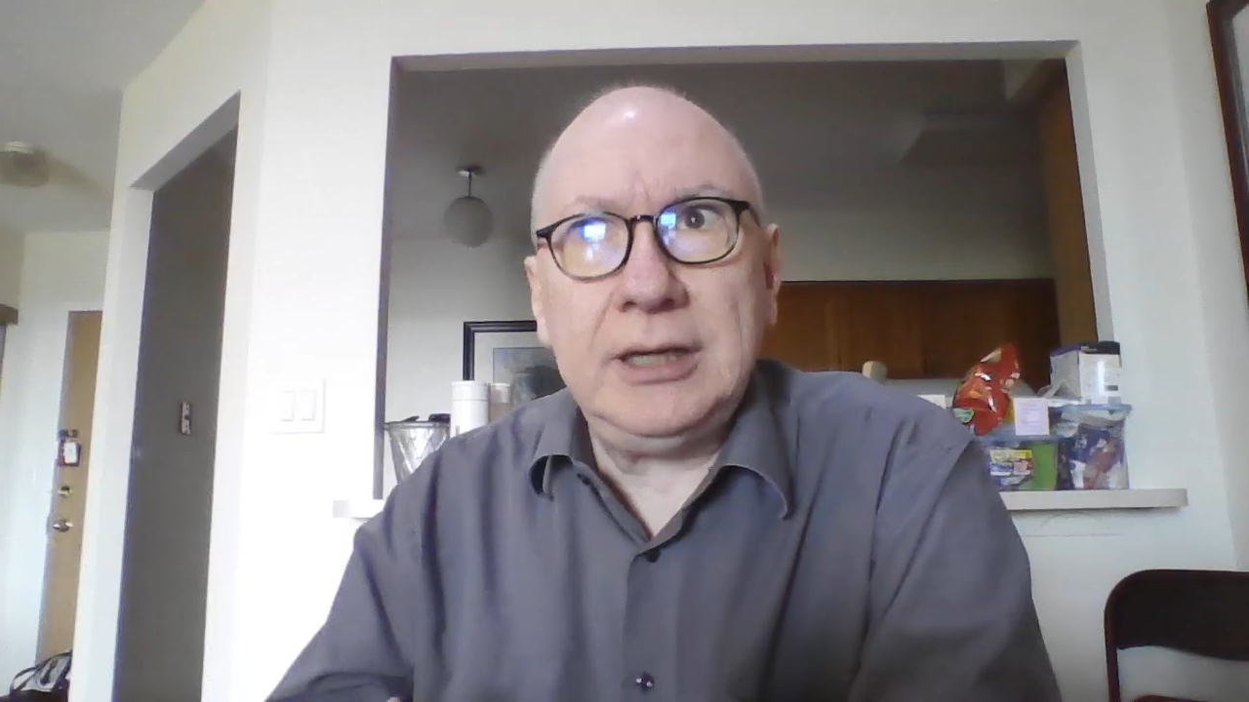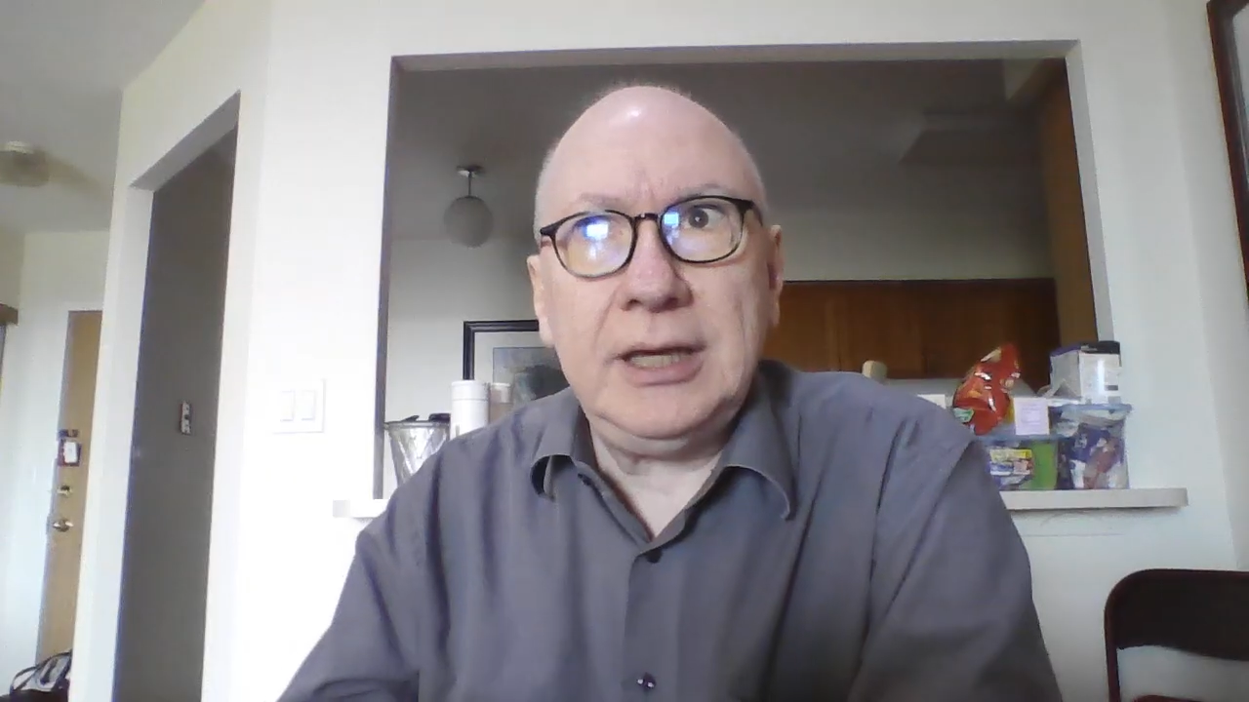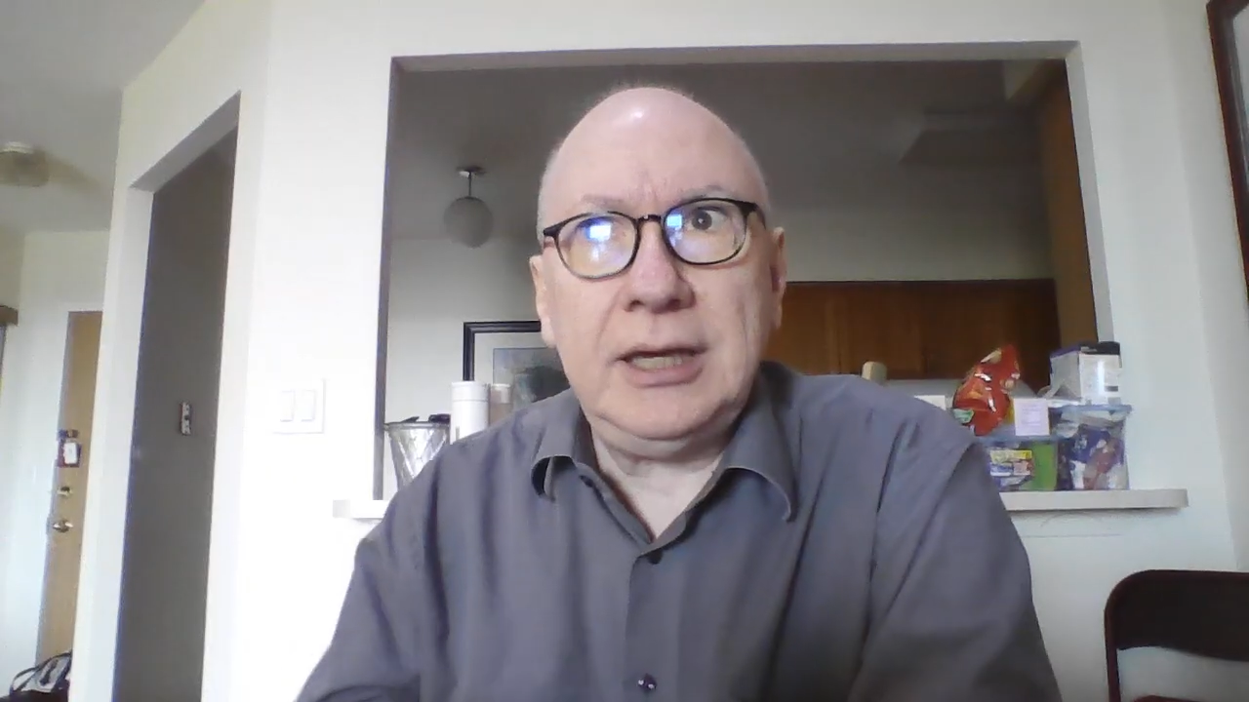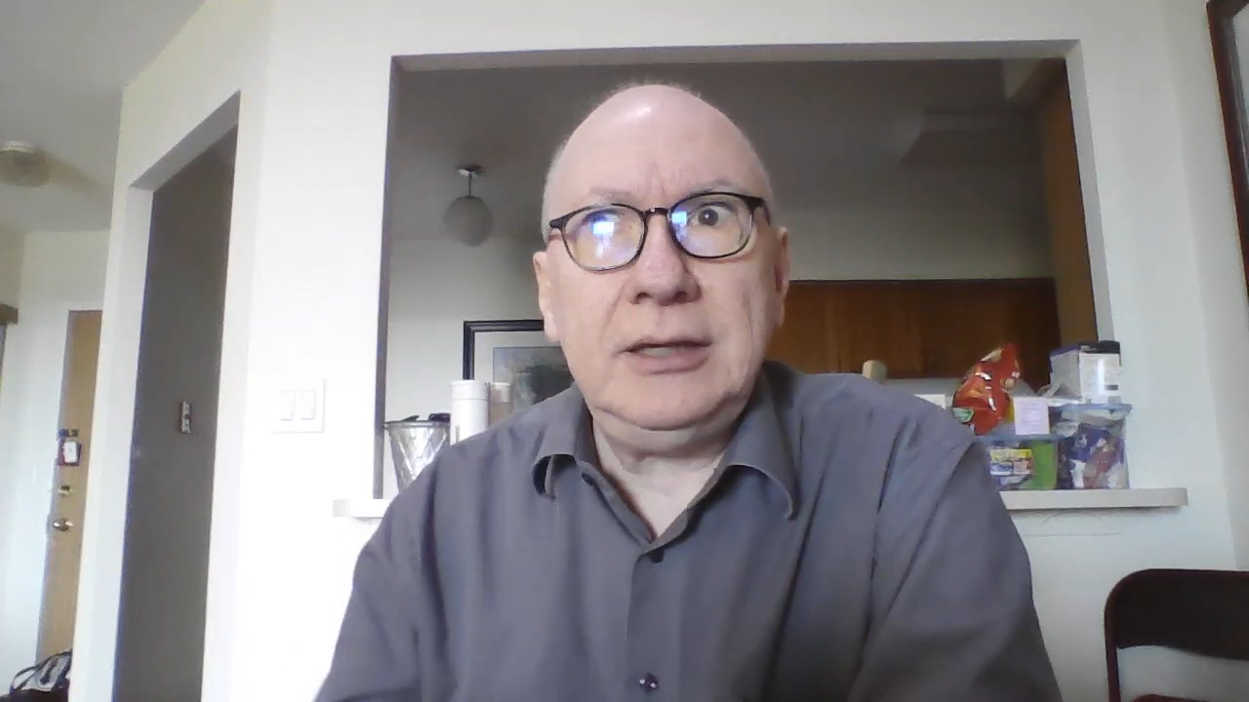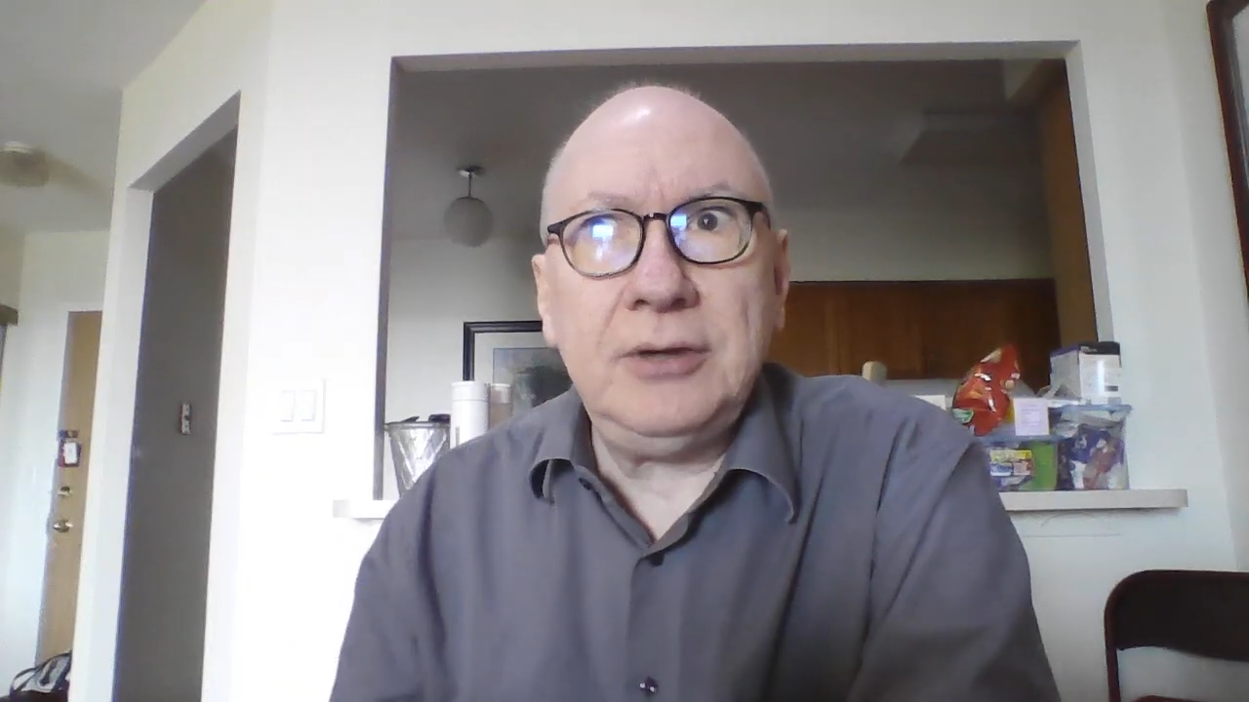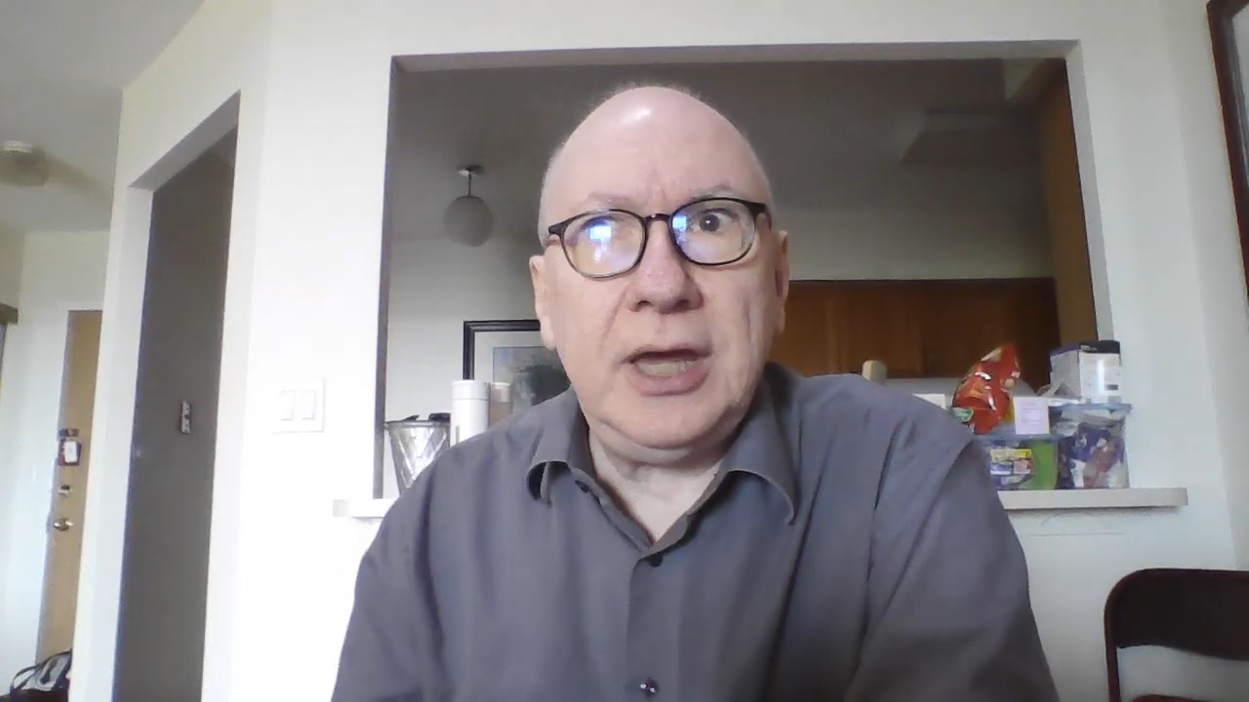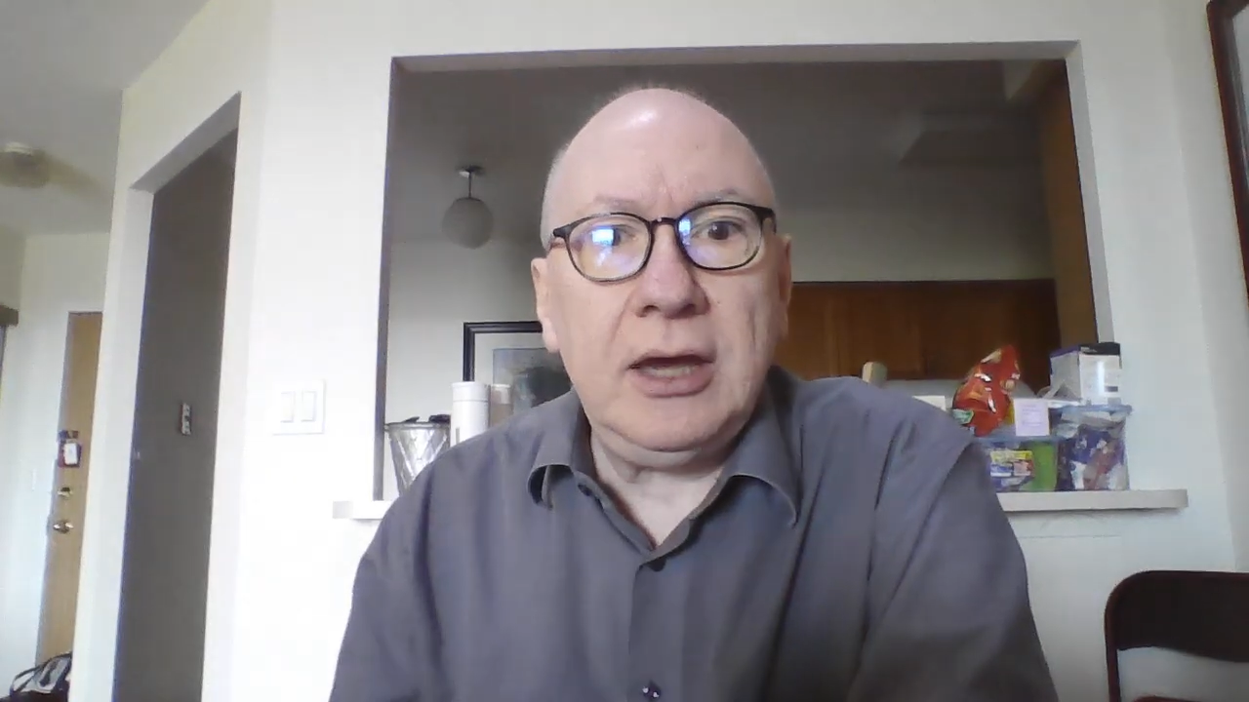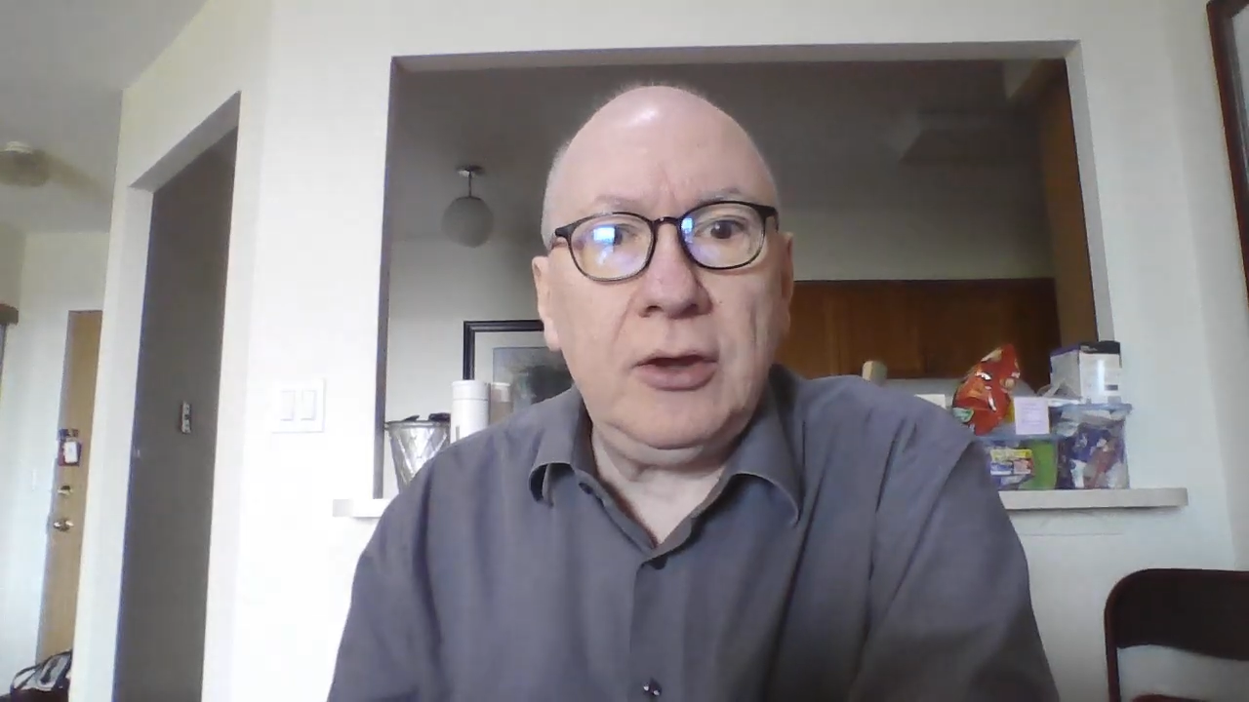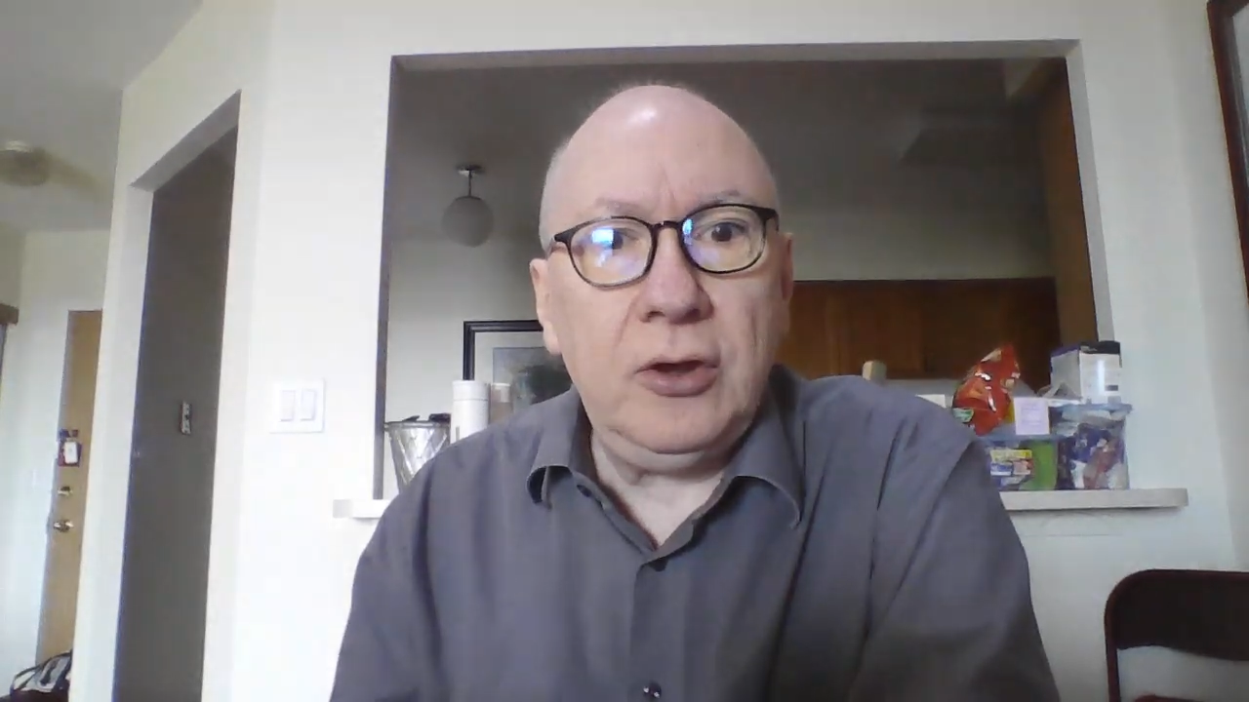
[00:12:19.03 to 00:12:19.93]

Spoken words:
you can't